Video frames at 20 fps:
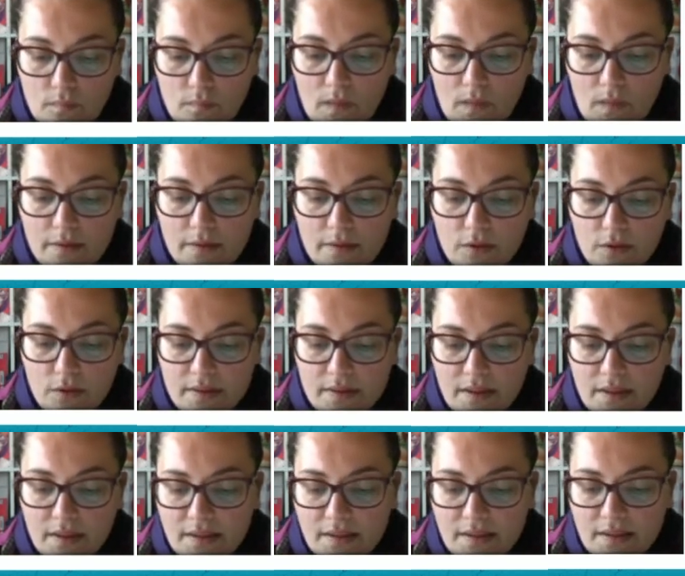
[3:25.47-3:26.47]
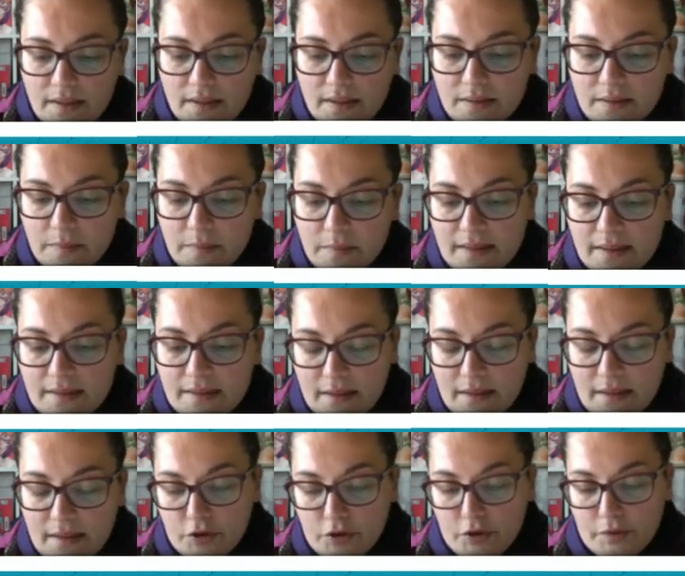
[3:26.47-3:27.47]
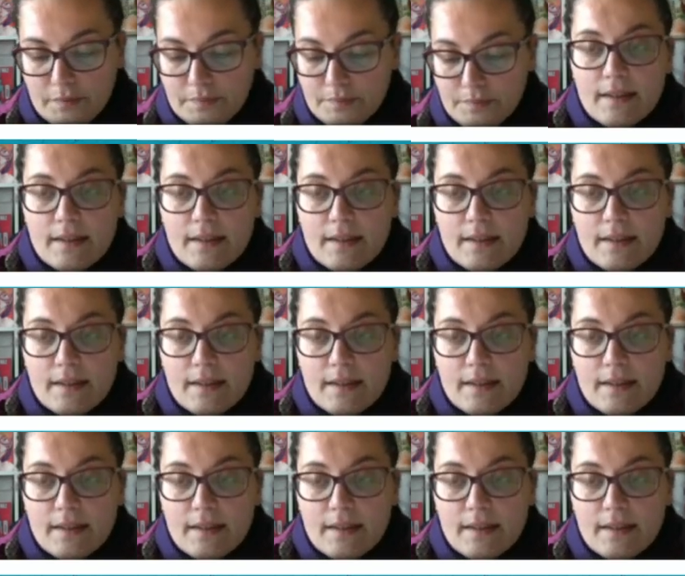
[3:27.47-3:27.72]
So this is my structure.